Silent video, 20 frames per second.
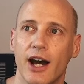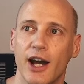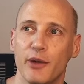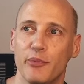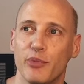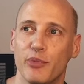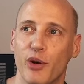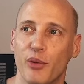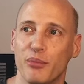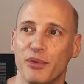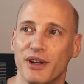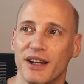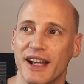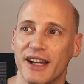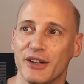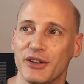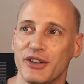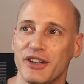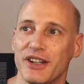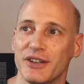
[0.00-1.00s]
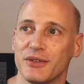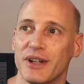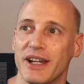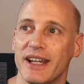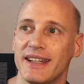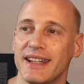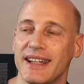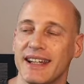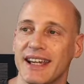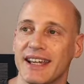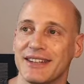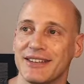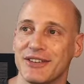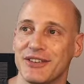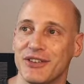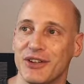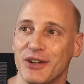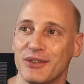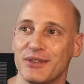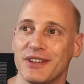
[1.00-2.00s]
popularity rating and a
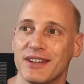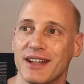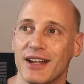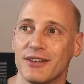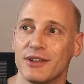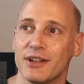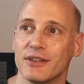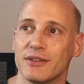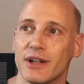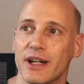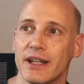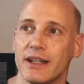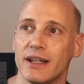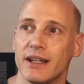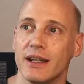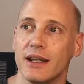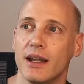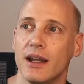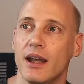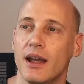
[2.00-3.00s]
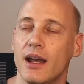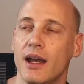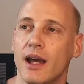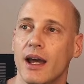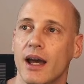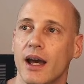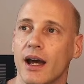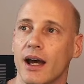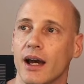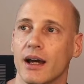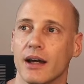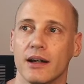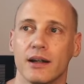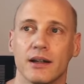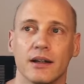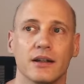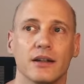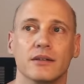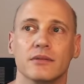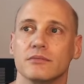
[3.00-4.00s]
service level rating.
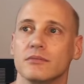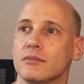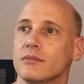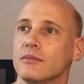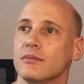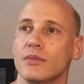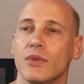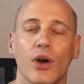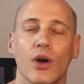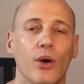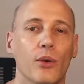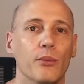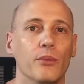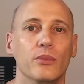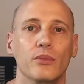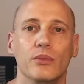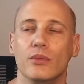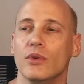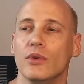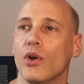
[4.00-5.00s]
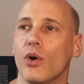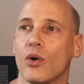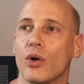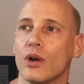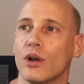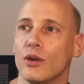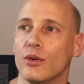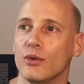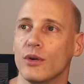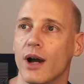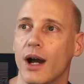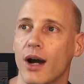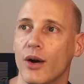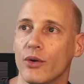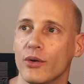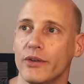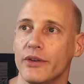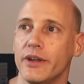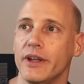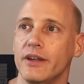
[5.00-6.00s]
No clue how
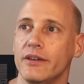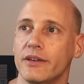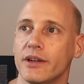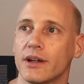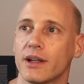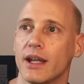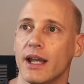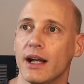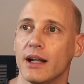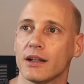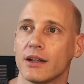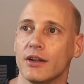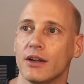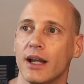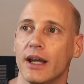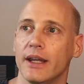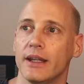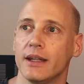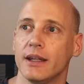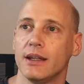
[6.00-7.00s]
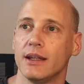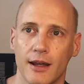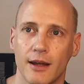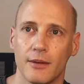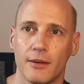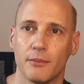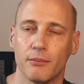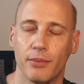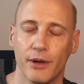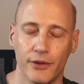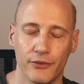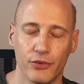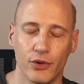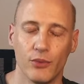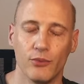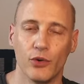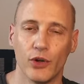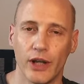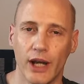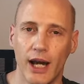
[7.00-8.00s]
these are calculated. But
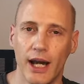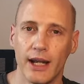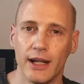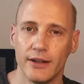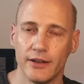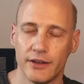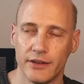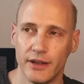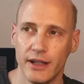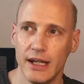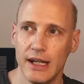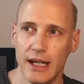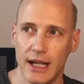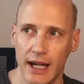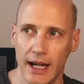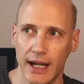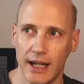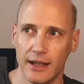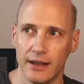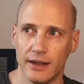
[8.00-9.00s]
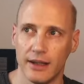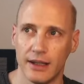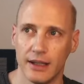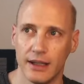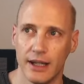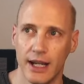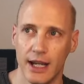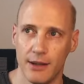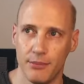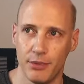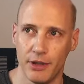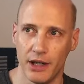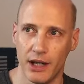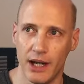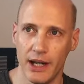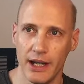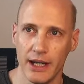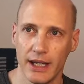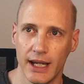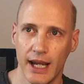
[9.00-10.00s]
from what I see in the
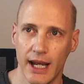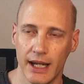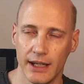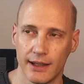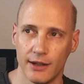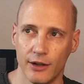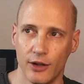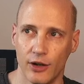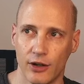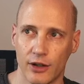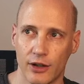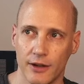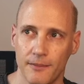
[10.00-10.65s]
API catalog,